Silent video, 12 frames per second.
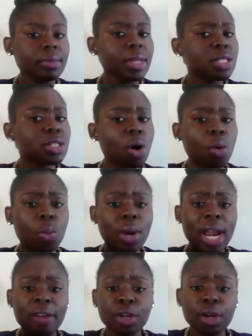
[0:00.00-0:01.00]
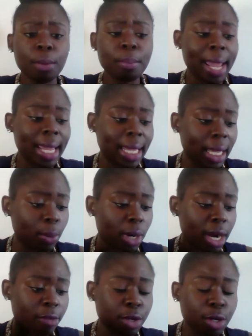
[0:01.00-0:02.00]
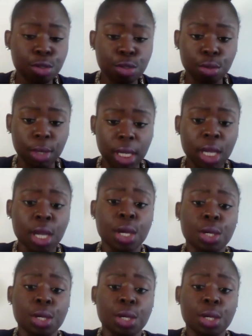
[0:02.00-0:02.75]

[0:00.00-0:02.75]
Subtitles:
So whatever you're making, whatever you're doing,